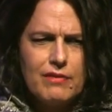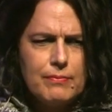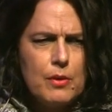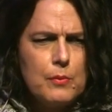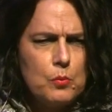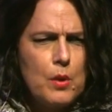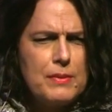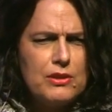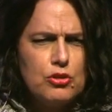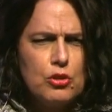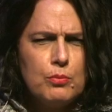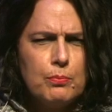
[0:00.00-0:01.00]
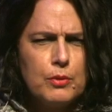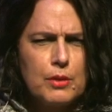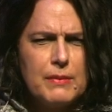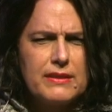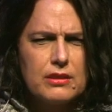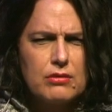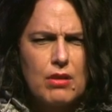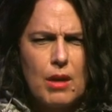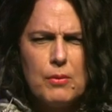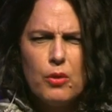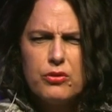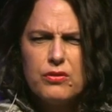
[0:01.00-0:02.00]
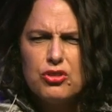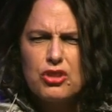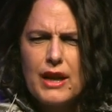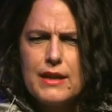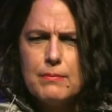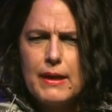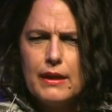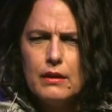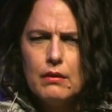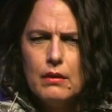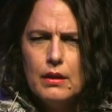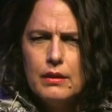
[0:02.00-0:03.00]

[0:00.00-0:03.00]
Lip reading: If women do commit a crime, lots of shaming.